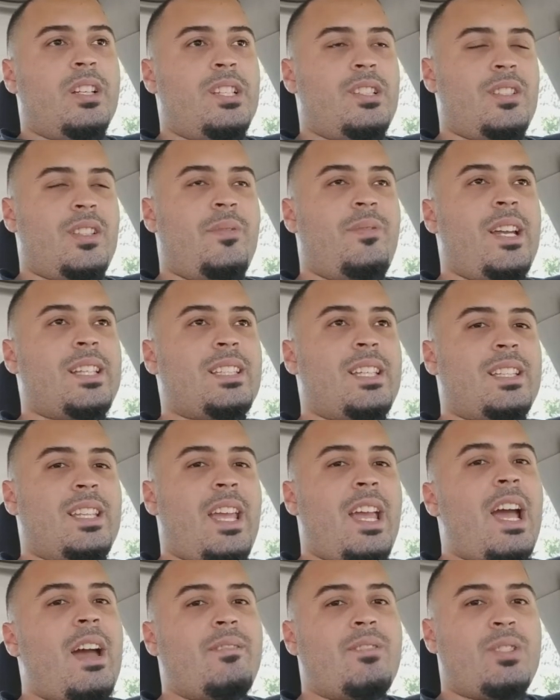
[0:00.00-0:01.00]
It's just the fact that they
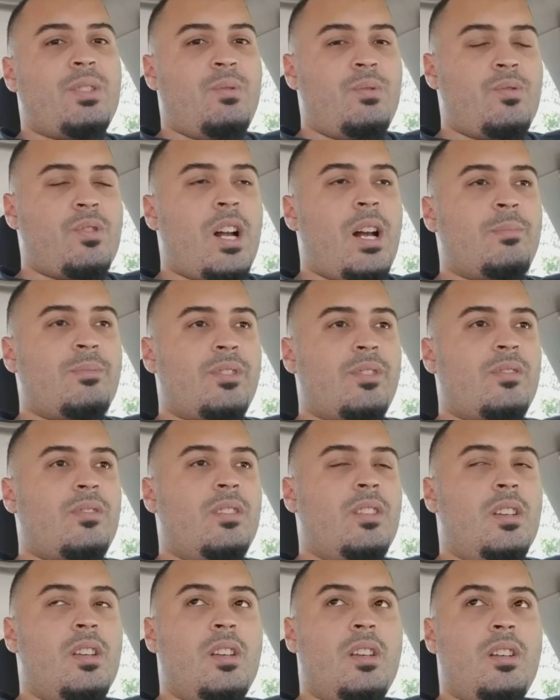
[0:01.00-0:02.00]
have 2-drops,
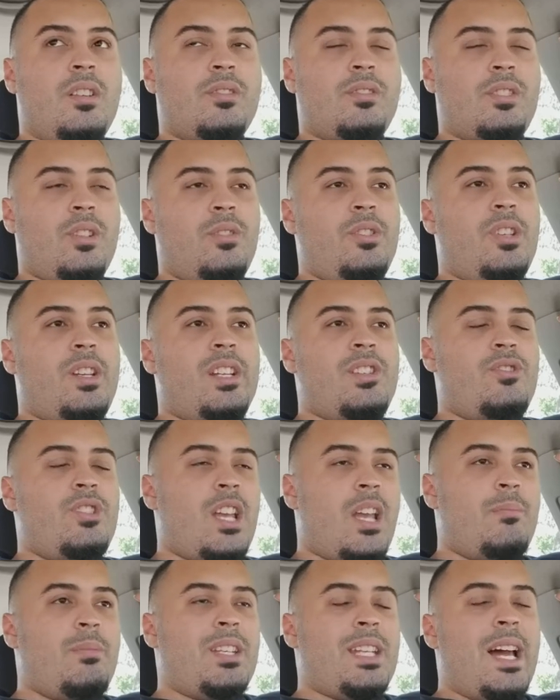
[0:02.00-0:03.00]
so you can
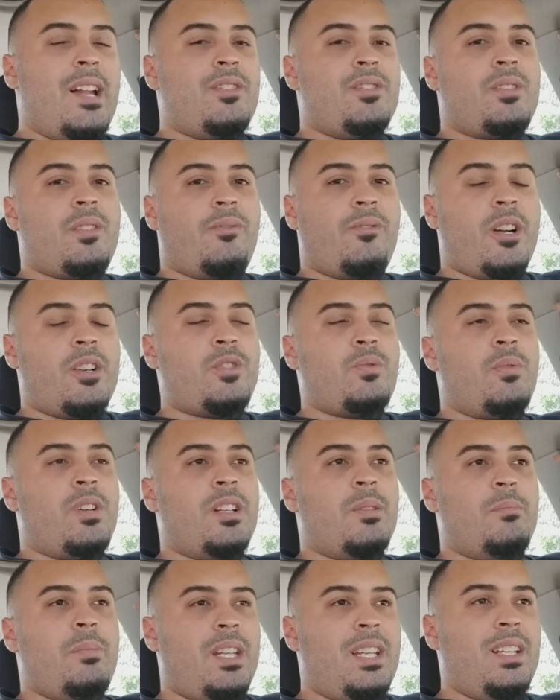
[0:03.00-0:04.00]
jam it down as your first one,
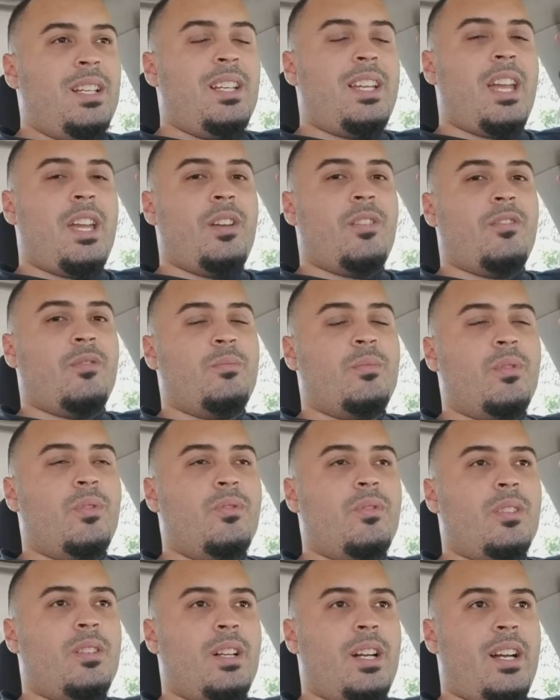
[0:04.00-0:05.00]
immediately get your
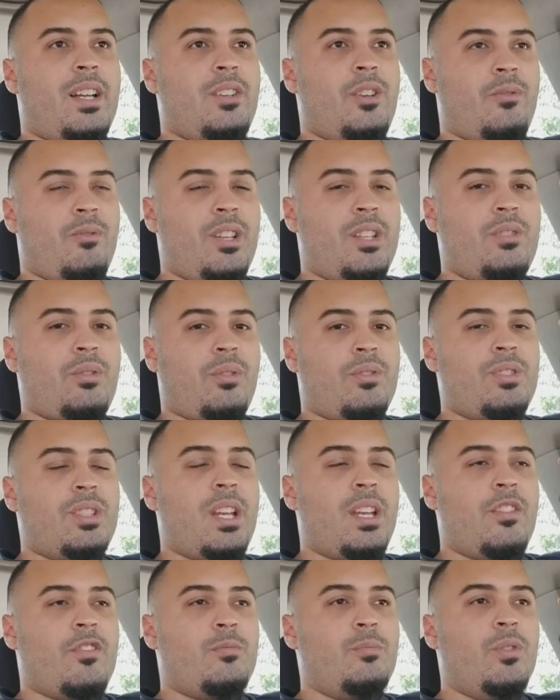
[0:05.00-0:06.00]
removal, your resource to
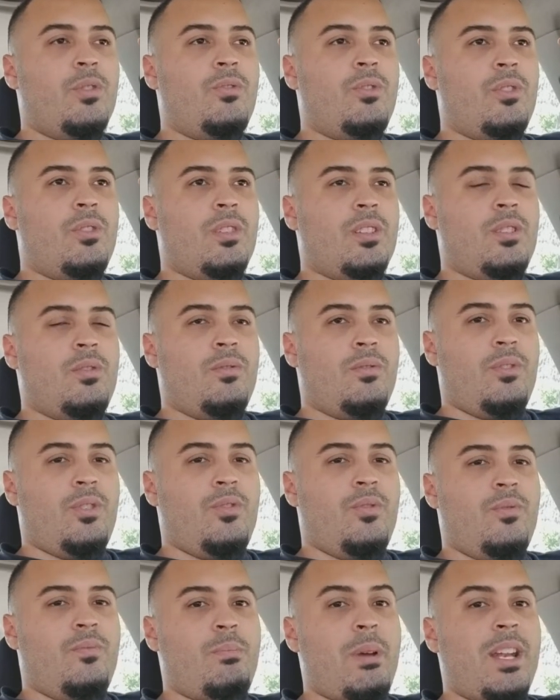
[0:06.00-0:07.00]
get your removal, and
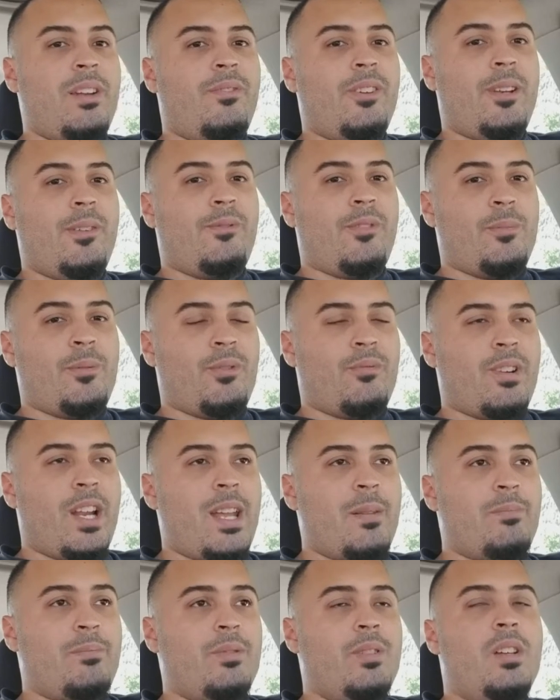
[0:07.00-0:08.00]
you've benefited from the
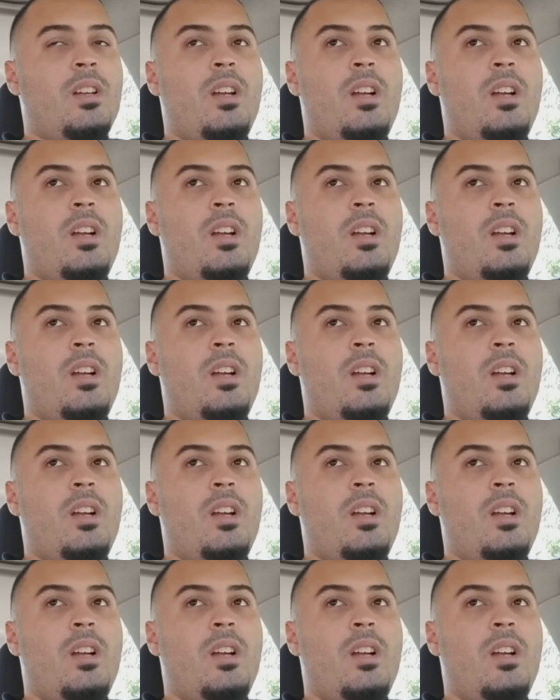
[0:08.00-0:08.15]
ramp.